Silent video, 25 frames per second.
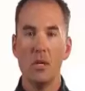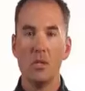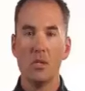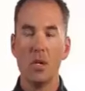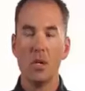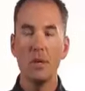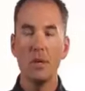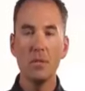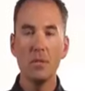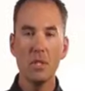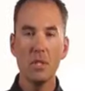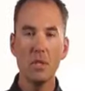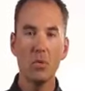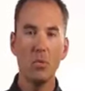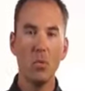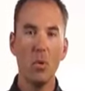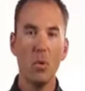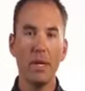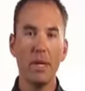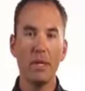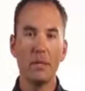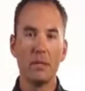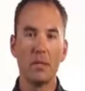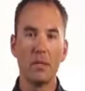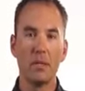So obviously
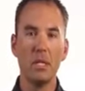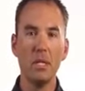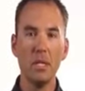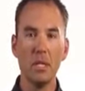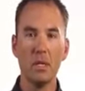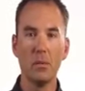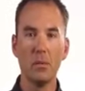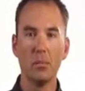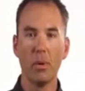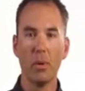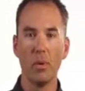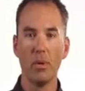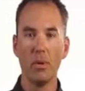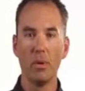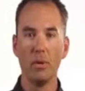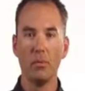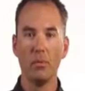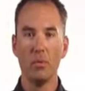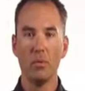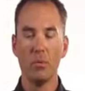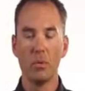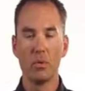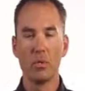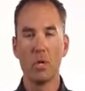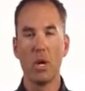weight is a key component
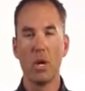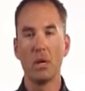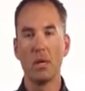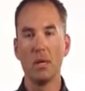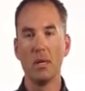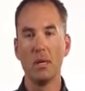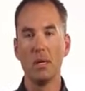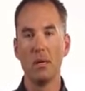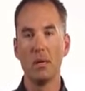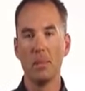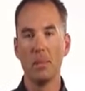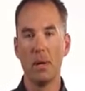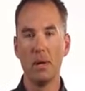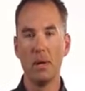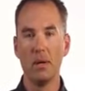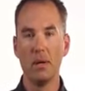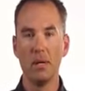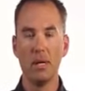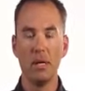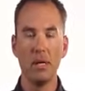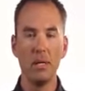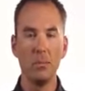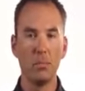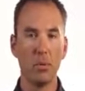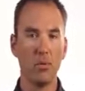when we're talking about
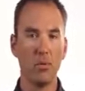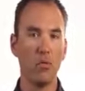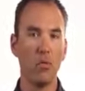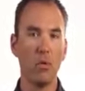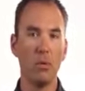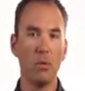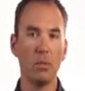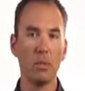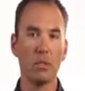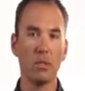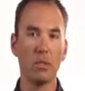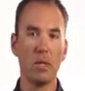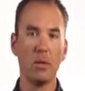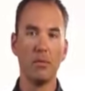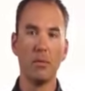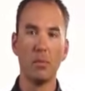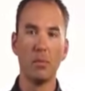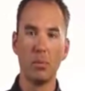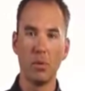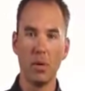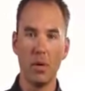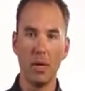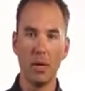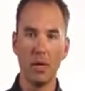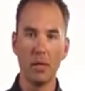any performance level
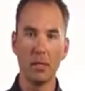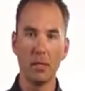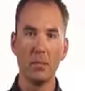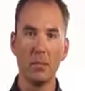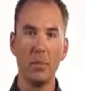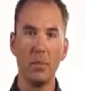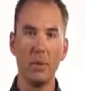product,